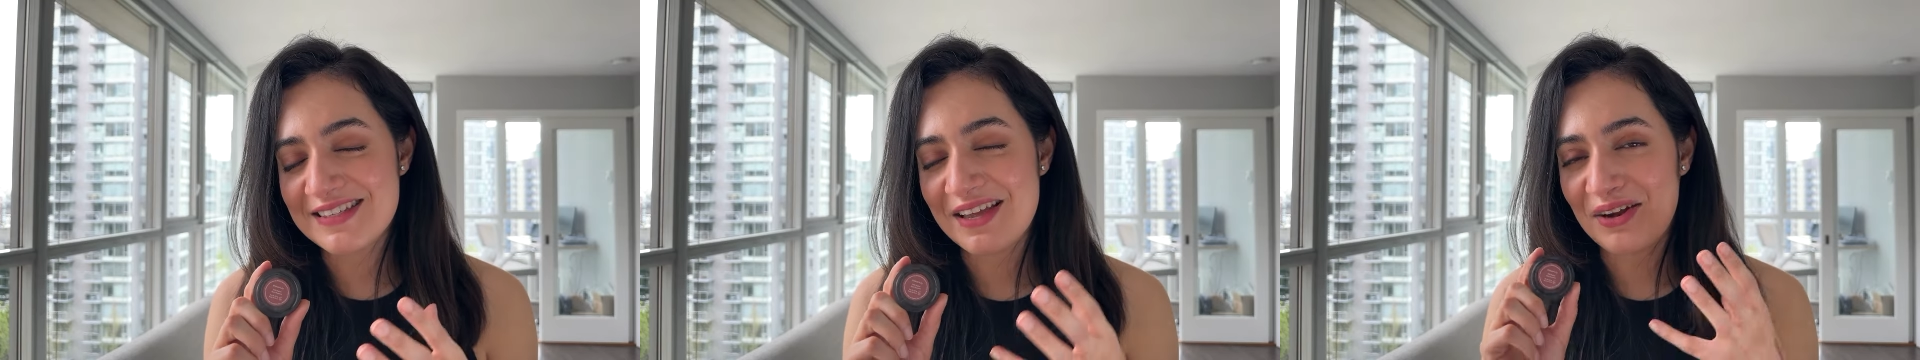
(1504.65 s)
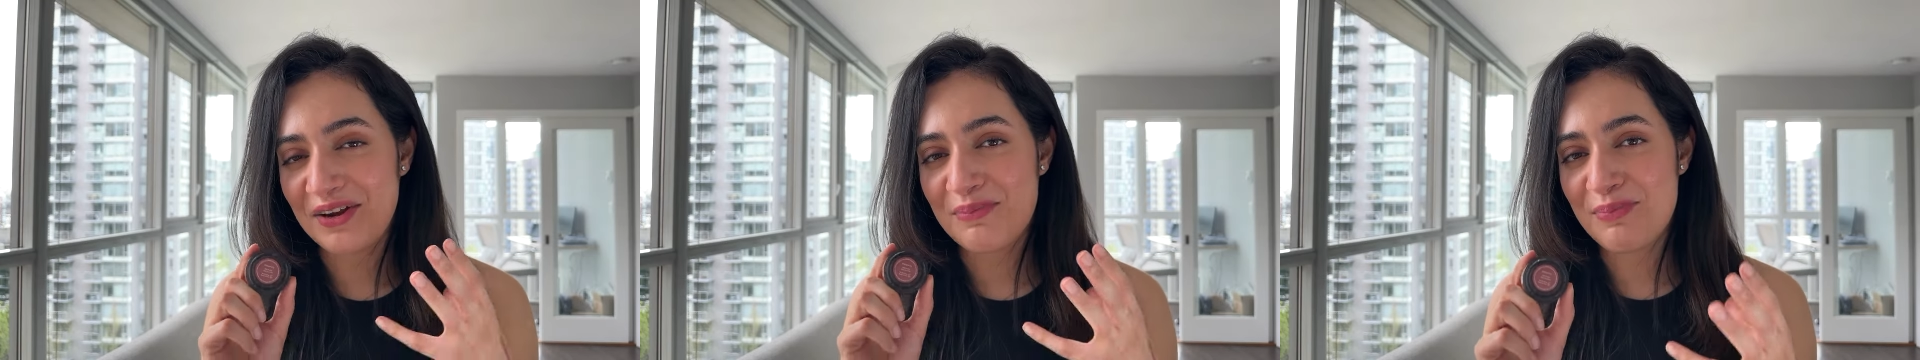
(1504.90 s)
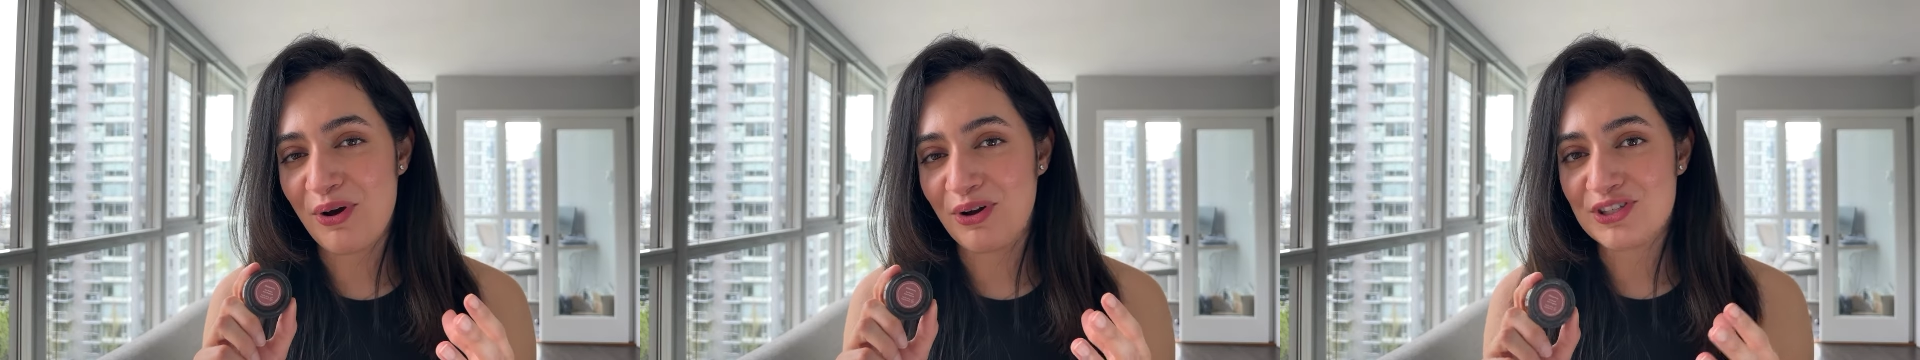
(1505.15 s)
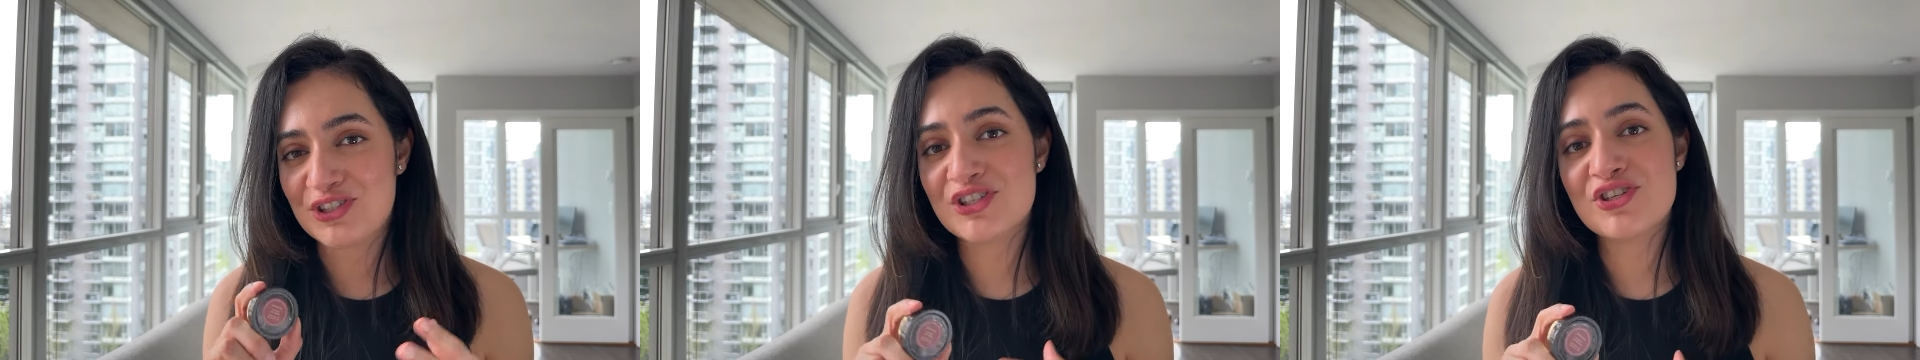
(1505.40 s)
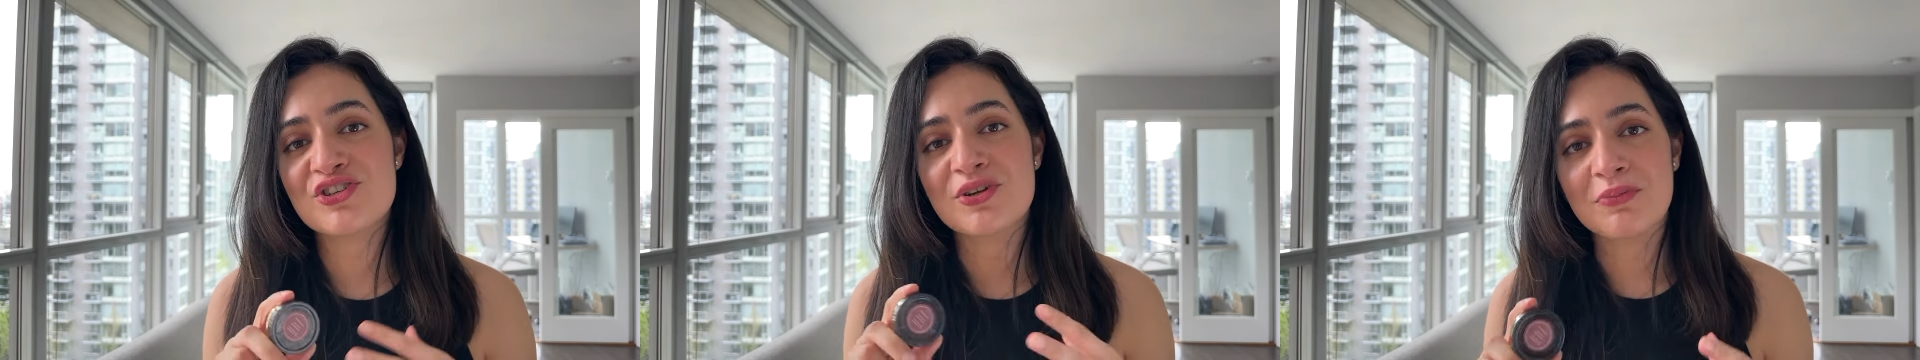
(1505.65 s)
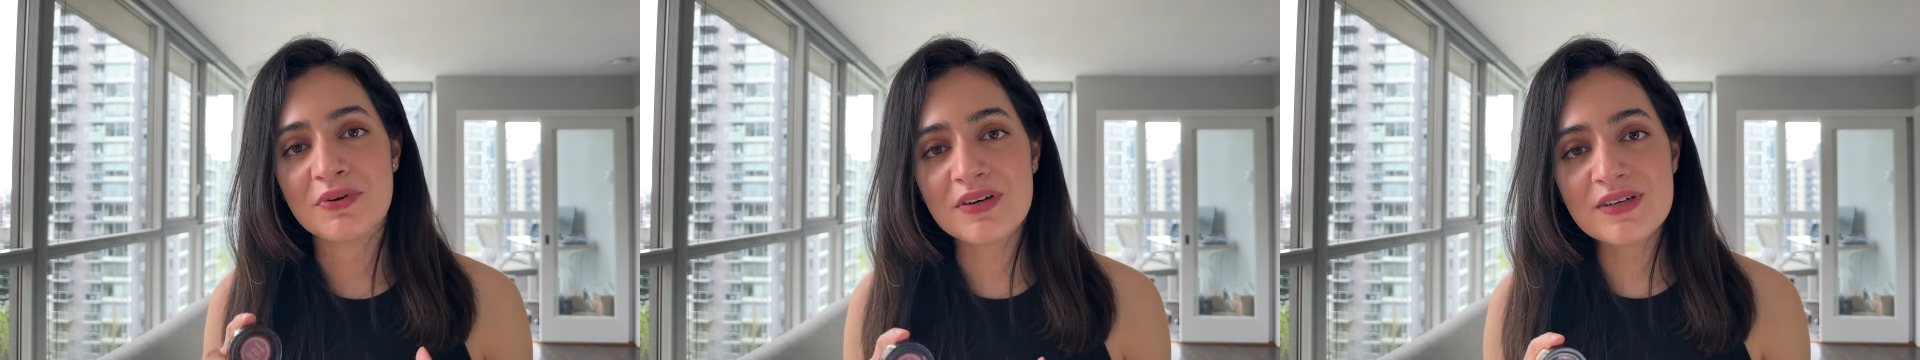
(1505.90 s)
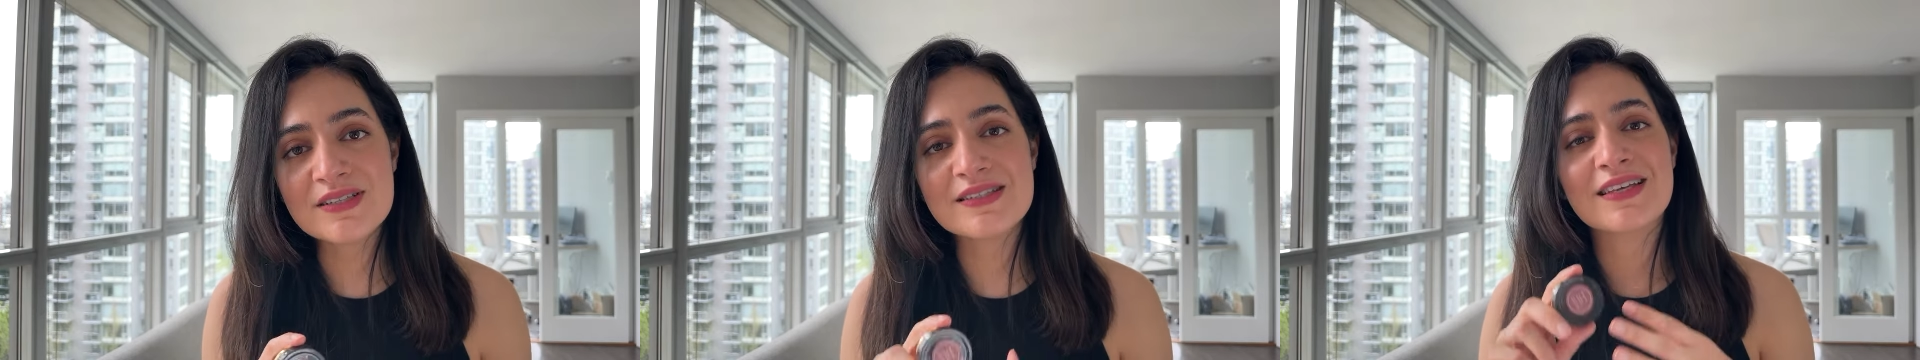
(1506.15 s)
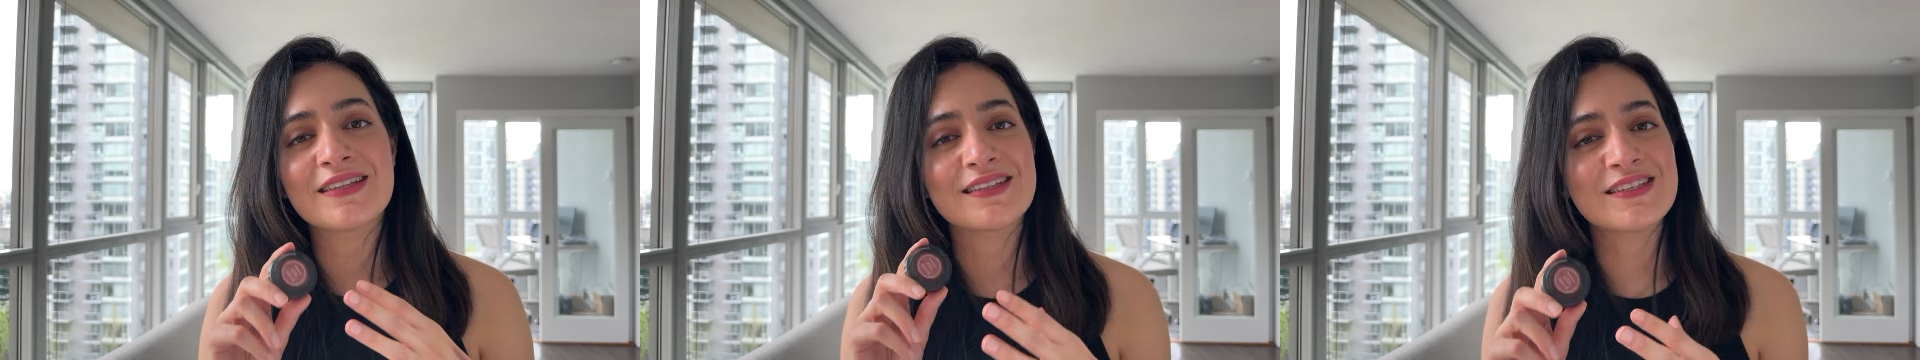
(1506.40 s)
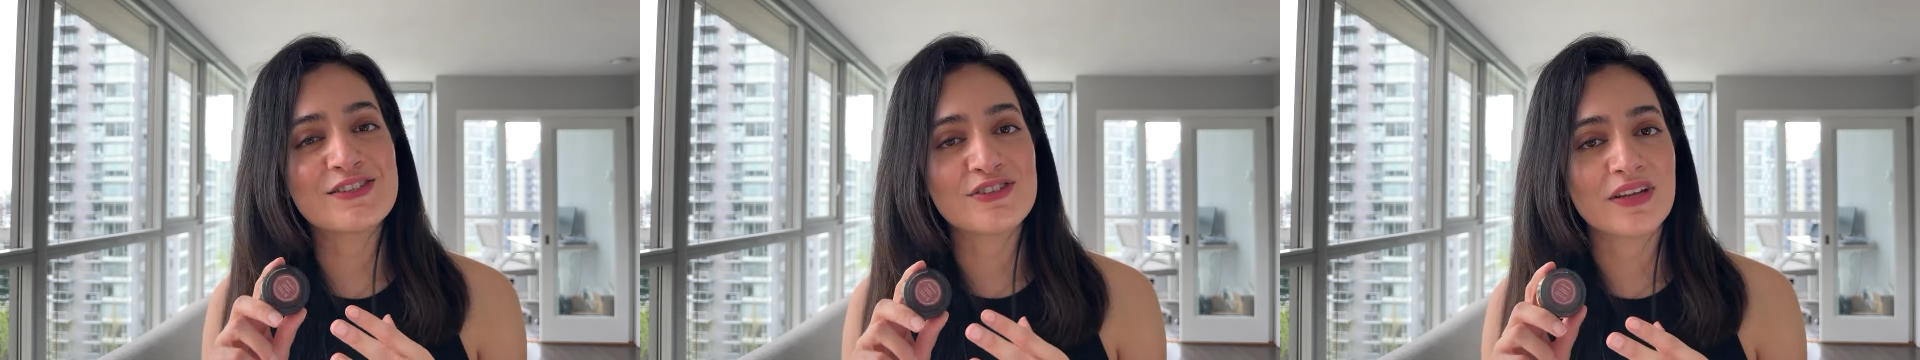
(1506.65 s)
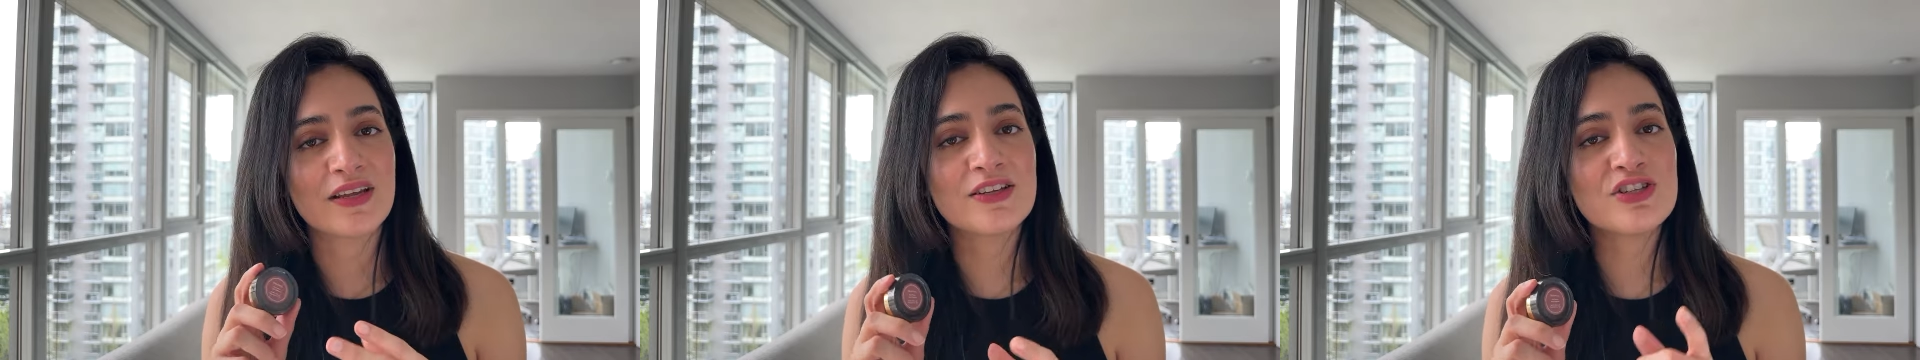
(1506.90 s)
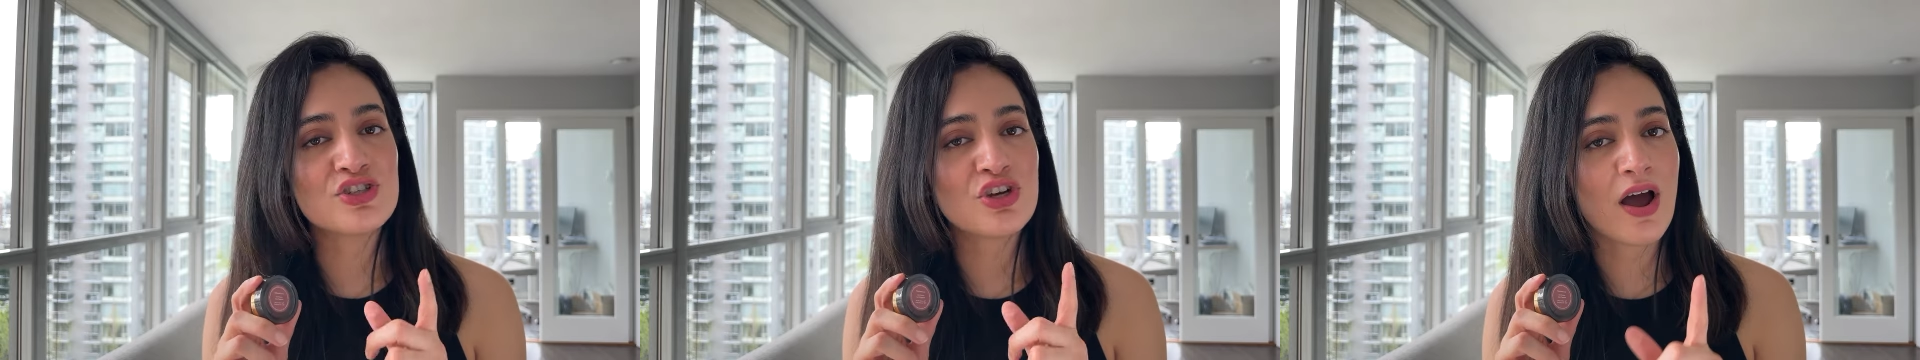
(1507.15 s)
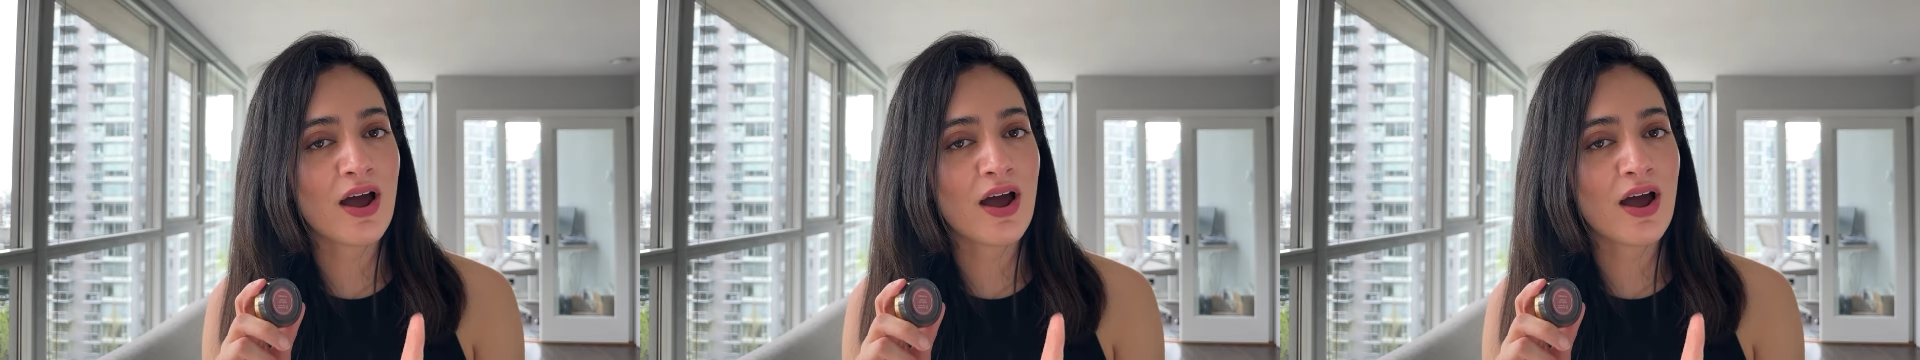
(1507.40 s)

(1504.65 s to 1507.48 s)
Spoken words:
end up launching shimmers in this range,